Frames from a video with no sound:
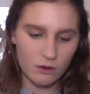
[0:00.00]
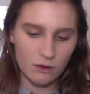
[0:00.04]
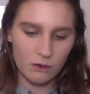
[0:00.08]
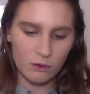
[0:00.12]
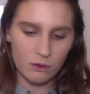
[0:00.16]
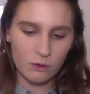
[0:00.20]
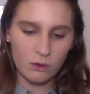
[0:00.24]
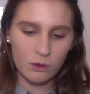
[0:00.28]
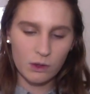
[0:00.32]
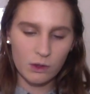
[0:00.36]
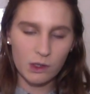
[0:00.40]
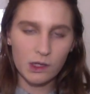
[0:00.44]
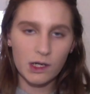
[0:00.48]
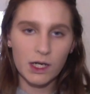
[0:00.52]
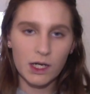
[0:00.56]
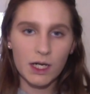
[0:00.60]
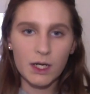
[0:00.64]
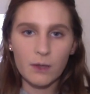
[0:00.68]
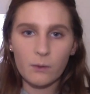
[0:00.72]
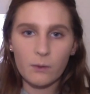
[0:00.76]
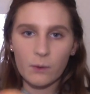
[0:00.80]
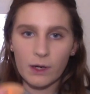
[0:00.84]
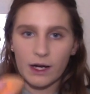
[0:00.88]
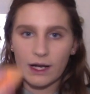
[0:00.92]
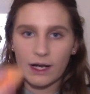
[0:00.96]
Or
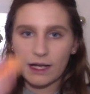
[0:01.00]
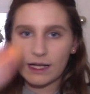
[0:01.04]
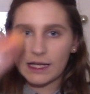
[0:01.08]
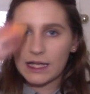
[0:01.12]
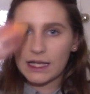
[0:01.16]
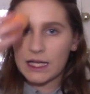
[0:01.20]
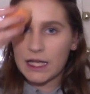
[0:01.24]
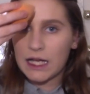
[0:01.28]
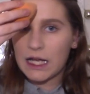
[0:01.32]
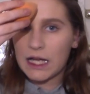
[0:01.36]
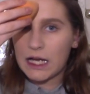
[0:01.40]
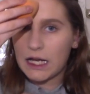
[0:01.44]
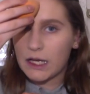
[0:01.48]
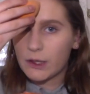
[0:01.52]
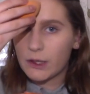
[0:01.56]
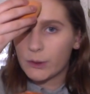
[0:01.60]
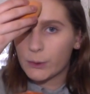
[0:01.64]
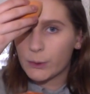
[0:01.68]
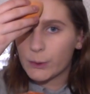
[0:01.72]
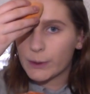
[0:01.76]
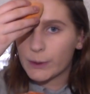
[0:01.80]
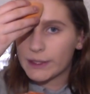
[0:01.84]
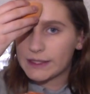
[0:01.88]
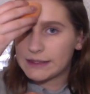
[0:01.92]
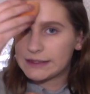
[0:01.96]
where I get a little
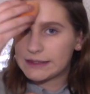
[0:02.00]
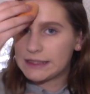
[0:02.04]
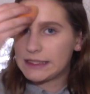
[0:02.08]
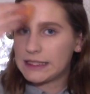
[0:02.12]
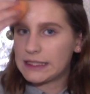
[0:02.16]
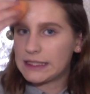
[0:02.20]
greasy.